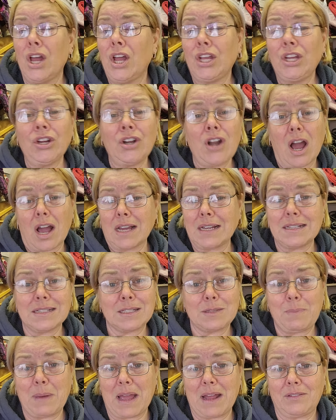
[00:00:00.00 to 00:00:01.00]
you're not going to
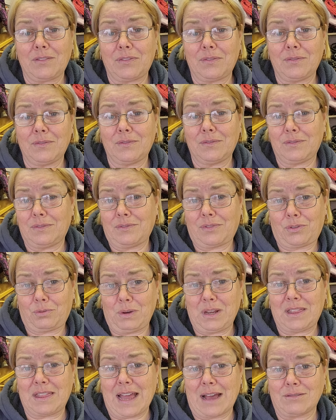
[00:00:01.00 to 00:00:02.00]
spend
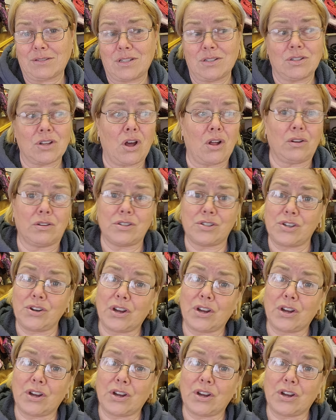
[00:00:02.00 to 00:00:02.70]
$3,000.